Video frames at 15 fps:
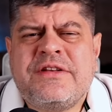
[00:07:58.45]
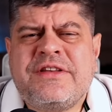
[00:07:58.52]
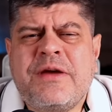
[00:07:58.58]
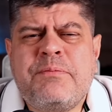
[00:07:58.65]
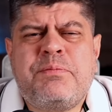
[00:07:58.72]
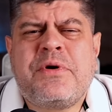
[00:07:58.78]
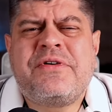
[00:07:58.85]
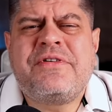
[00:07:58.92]

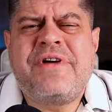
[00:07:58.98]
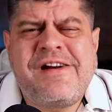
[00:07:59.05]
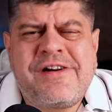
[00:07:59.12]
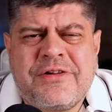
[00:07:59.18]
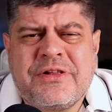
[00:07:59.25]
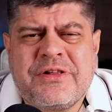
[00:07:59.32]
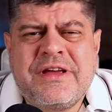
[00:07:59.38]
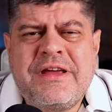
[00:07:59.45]

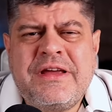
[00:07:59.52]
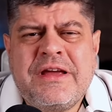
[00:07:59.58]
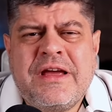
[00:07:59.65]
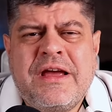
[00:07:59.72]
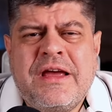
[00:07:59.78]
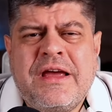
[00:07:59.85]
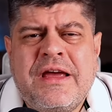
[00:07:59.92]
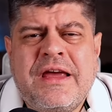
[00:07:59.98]
temporarily
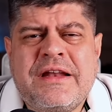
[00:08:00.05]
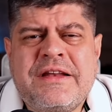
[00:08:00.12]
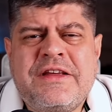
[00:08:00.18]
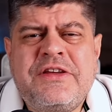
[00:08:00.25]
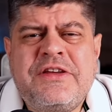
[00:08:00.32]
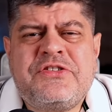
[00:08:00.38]
and he's